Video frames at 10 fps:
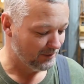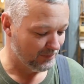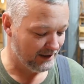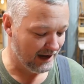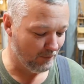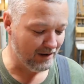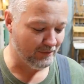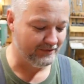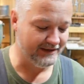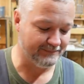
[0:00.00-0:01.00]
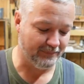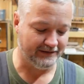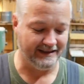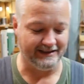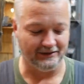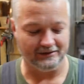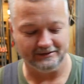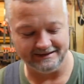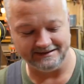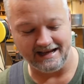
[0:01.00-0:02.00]
But I went with this particular
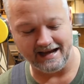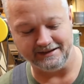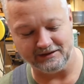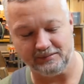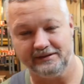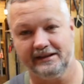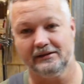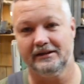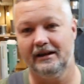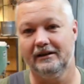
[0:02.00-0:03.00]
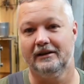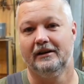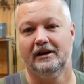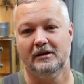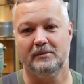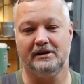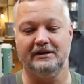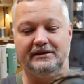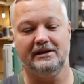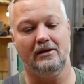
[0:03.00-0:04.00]
design and this particular color
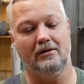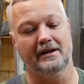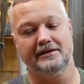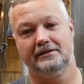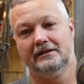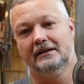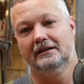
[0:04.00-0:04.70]
because of the orange.